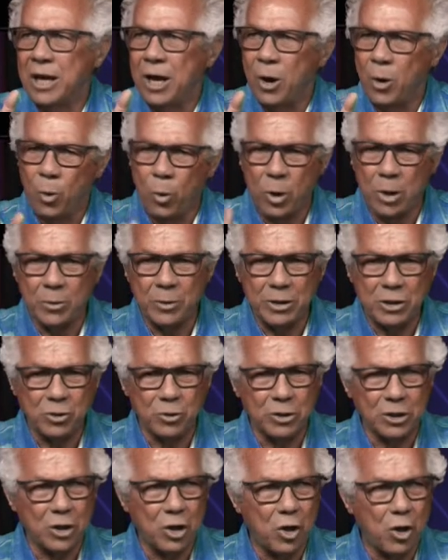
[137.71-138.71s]
What do we do with
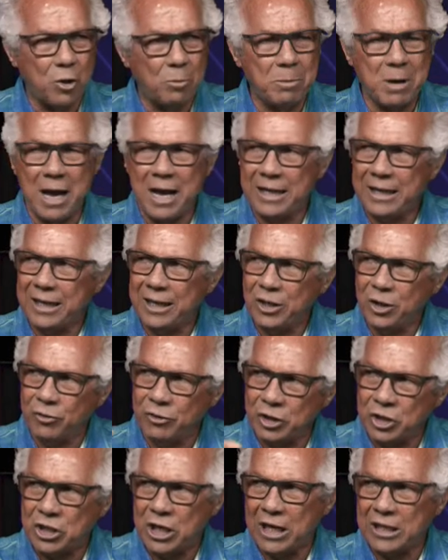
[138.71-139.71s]
the gold market? You
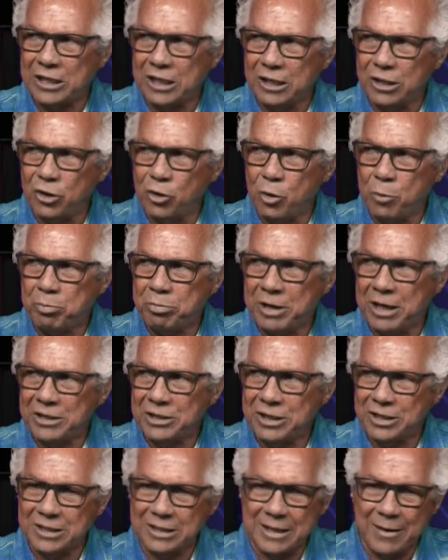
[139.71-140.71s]
rejected lower price
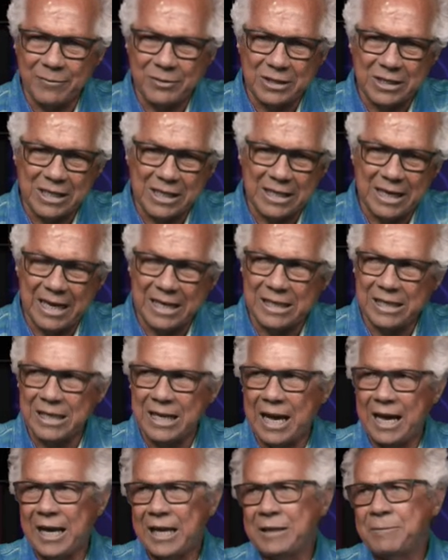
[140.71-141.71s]
at seventeen
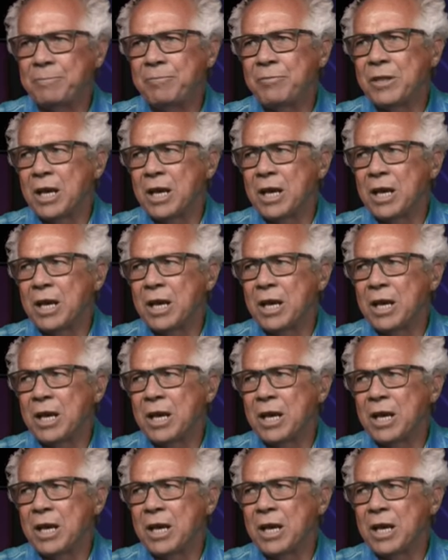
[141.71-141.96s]
eighty-nine.